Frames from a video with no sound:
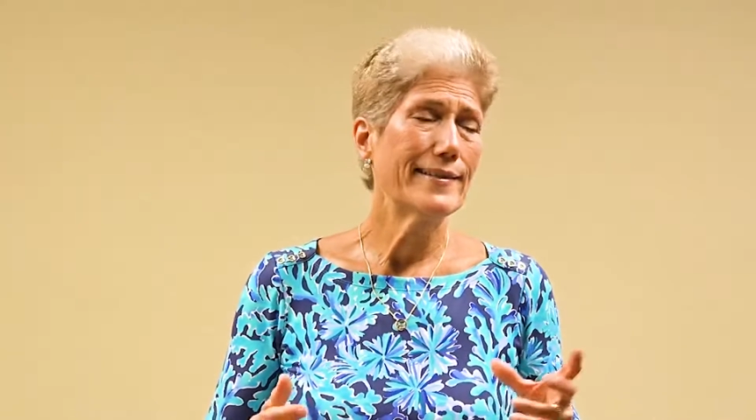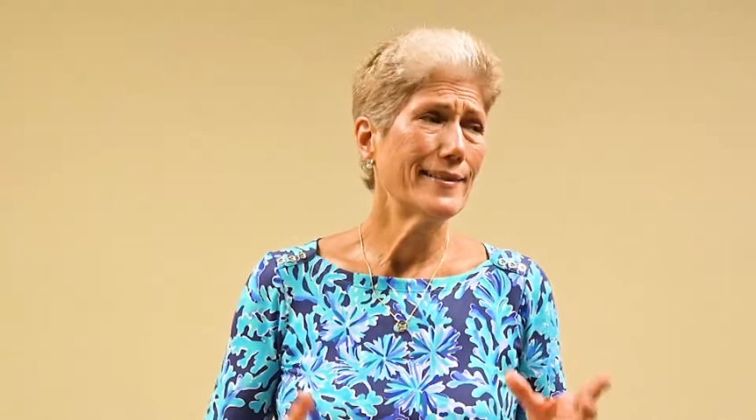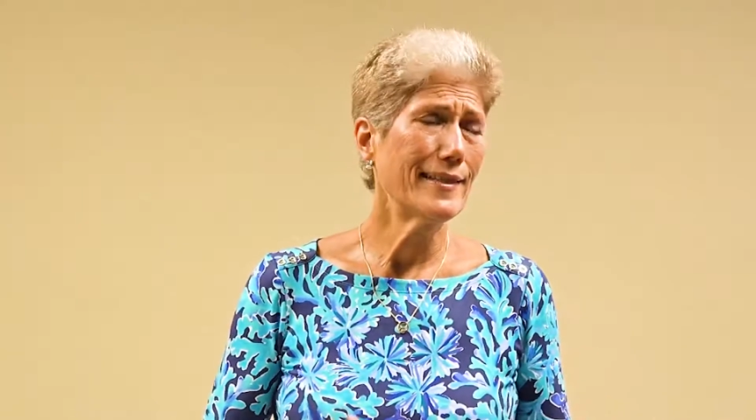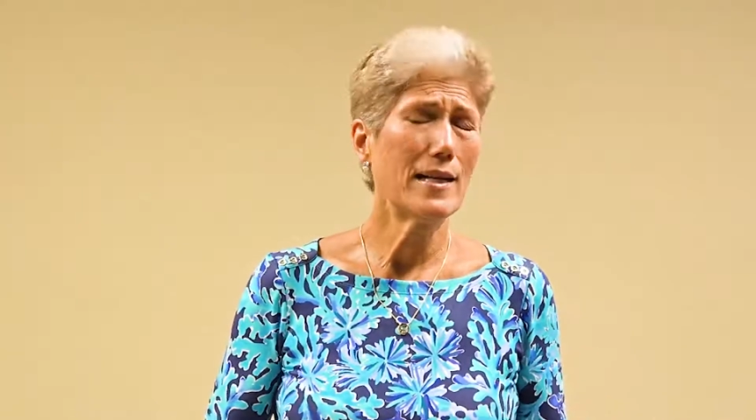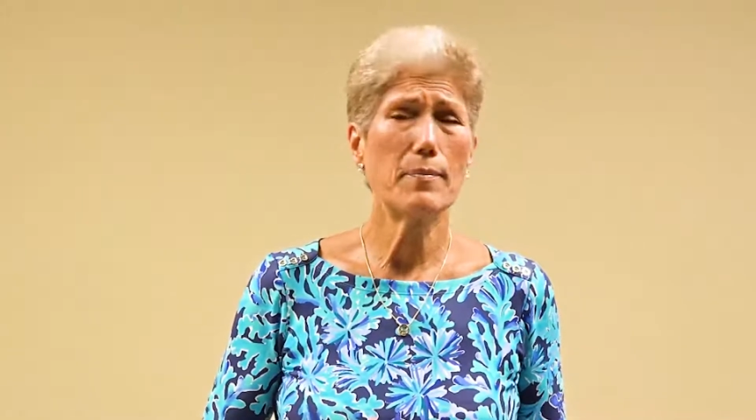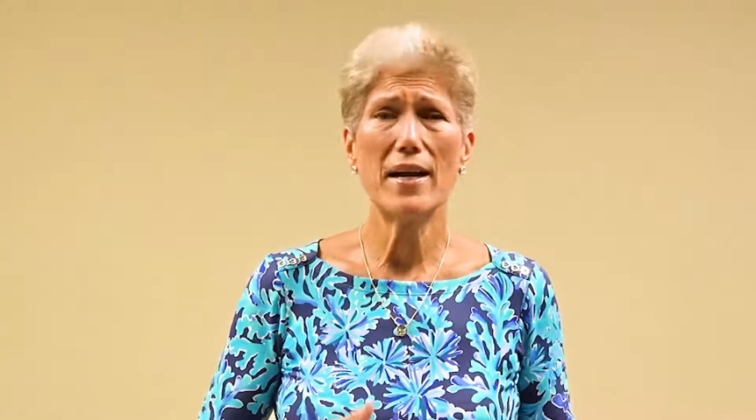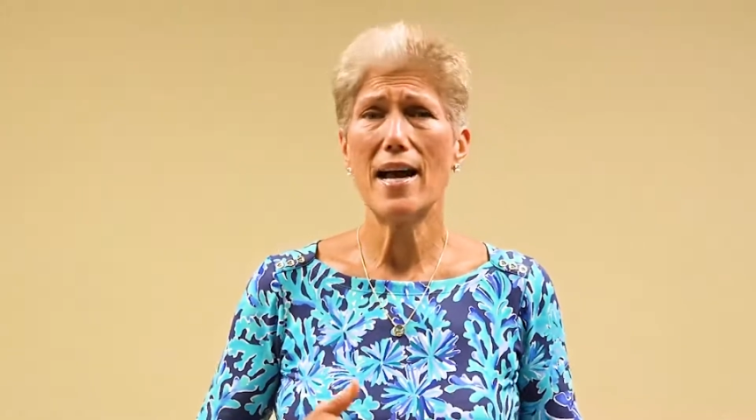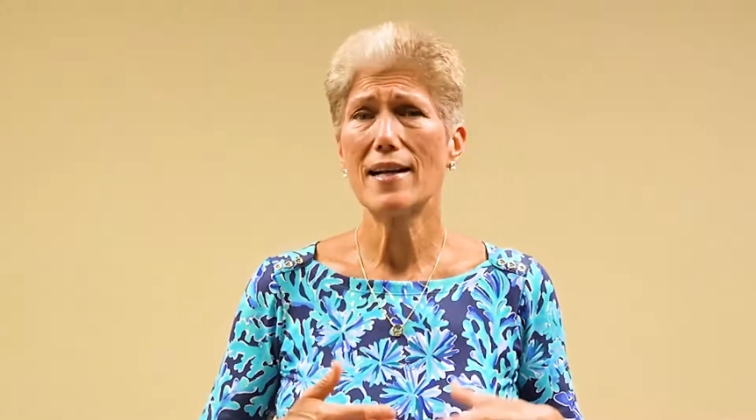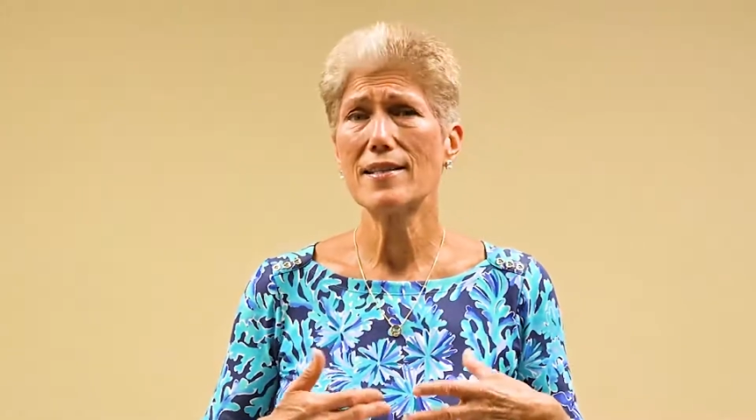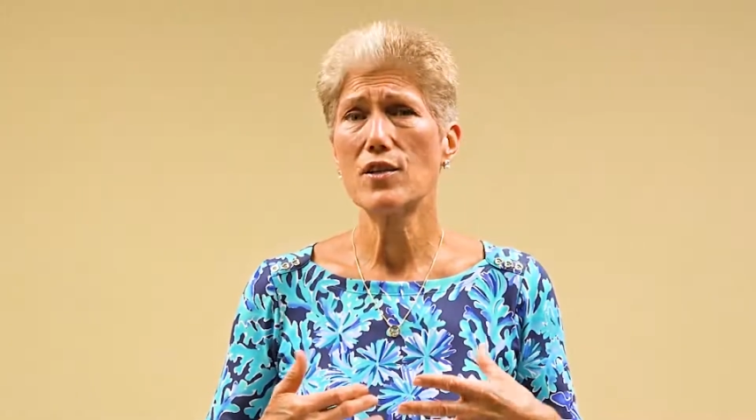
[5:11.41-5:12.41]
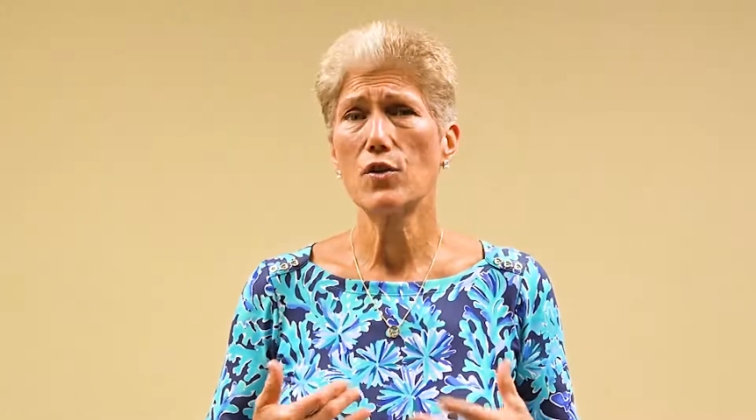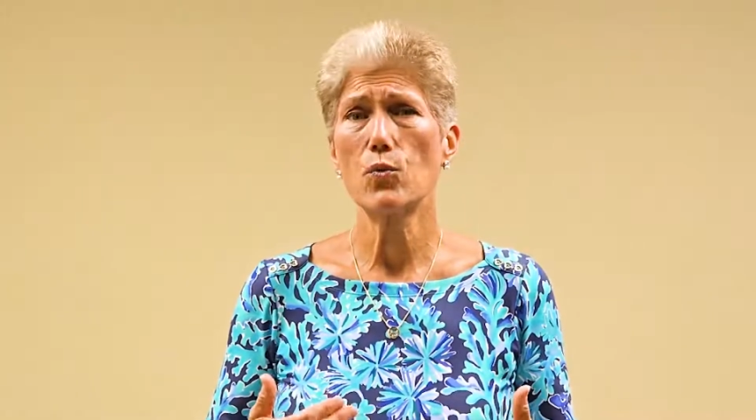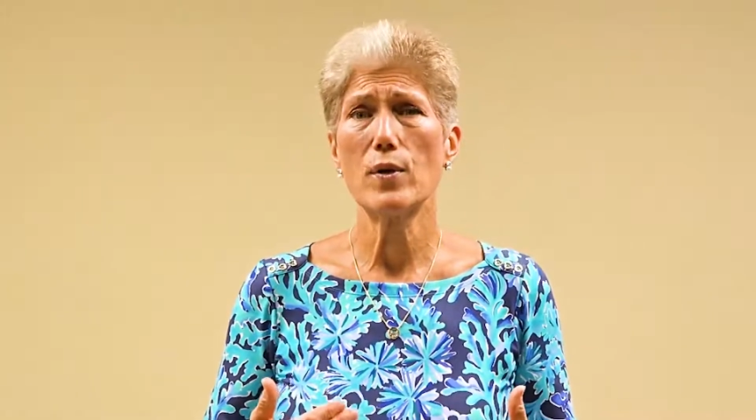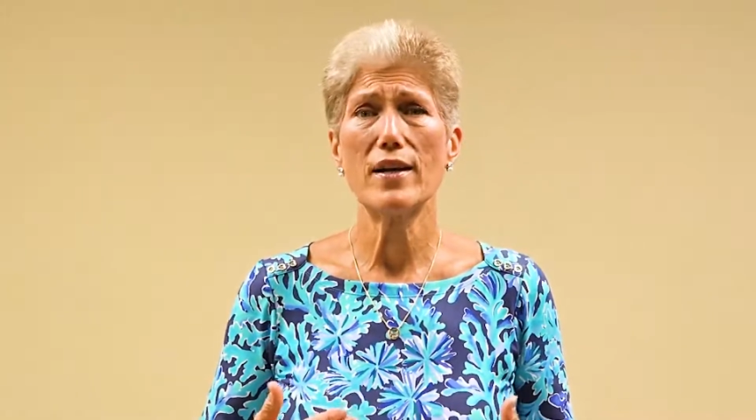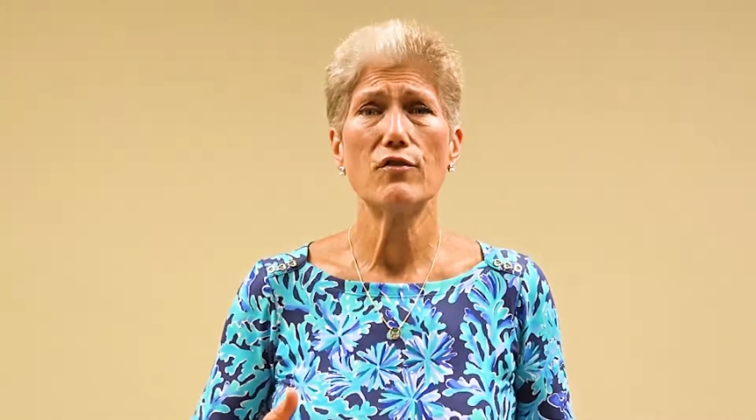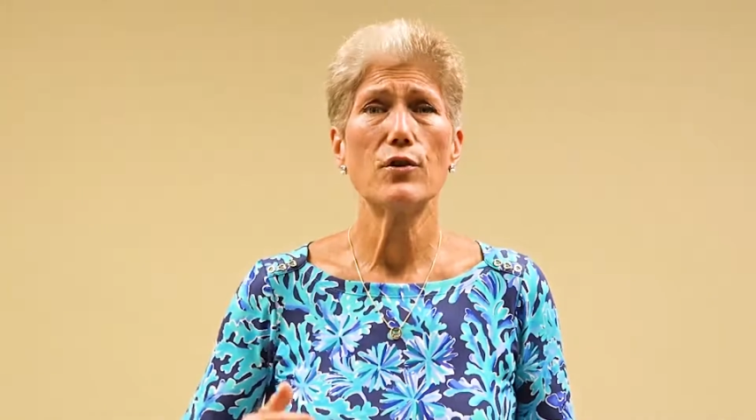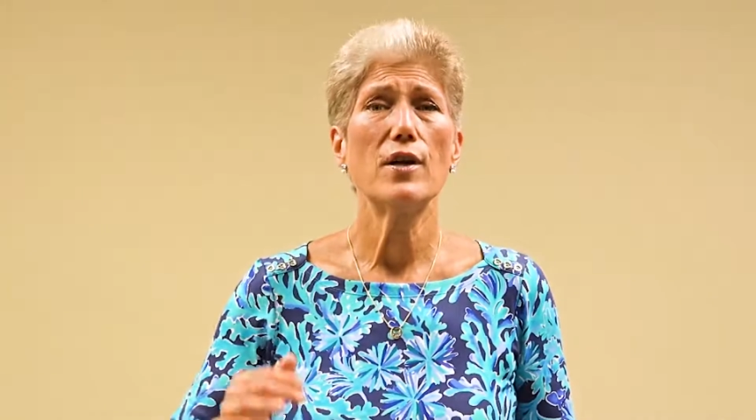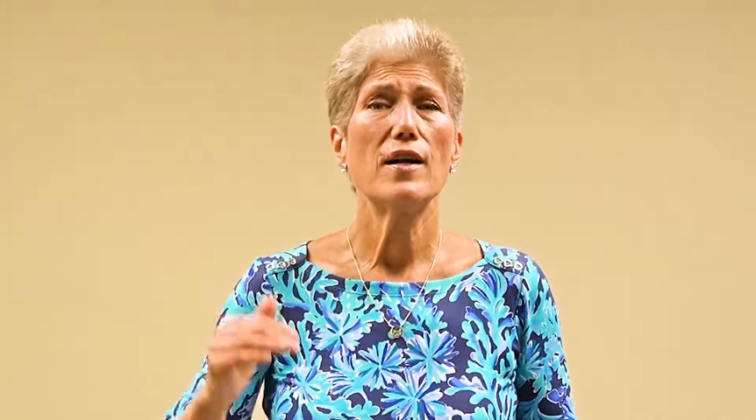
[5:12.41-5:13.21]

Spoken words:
delete it by accident or whatever,